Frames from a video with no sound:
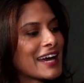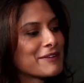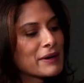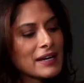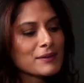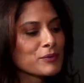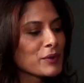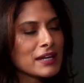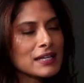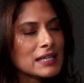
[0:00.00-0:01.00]
But
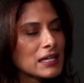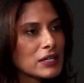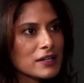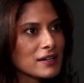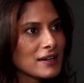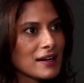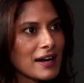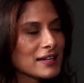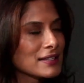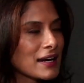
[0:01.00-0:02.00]
within a year,
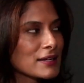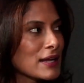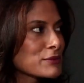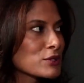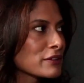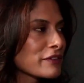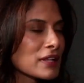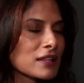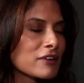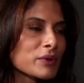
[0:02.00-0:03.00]
I absolutely
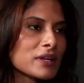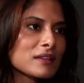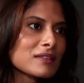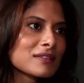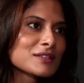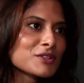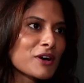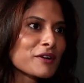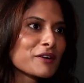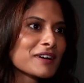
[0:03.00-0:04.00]
fell in love with
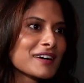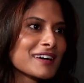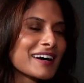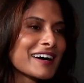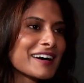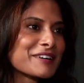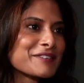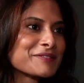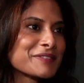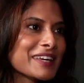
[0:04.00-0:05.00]
Toronto.
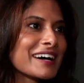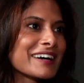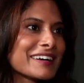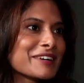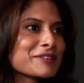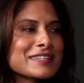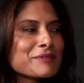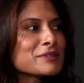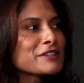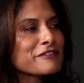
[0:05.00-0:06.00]
Yeah, it was
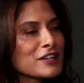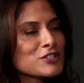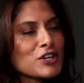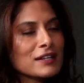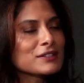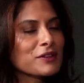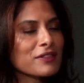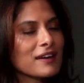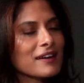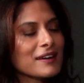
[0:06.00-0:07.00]
a fun childhood
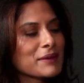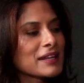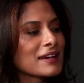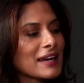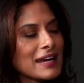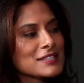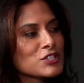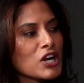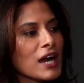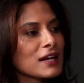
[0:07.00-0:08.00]
there. I mean, as a
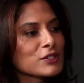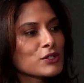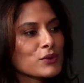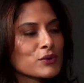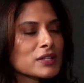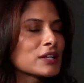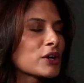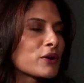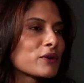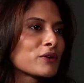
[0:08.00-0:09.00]
child, you don't really
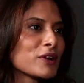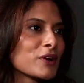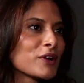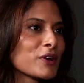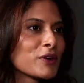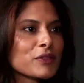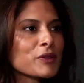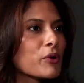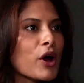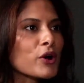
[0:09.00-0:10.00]
know the
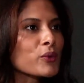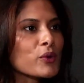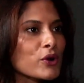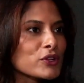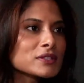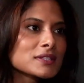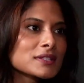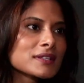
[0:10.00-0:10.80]
broader world.